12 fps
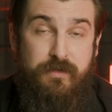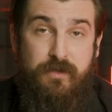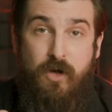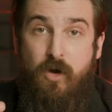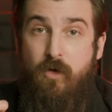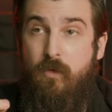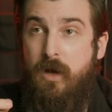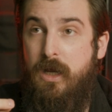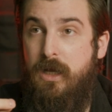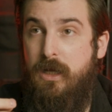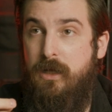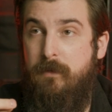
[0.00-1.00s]
So
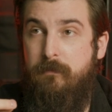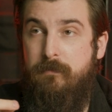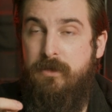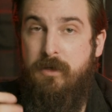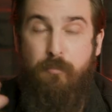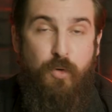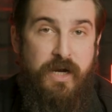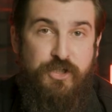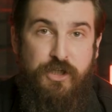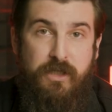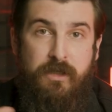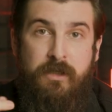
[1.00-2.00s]

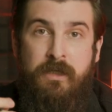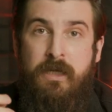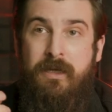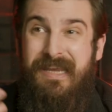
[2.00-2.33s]
compression,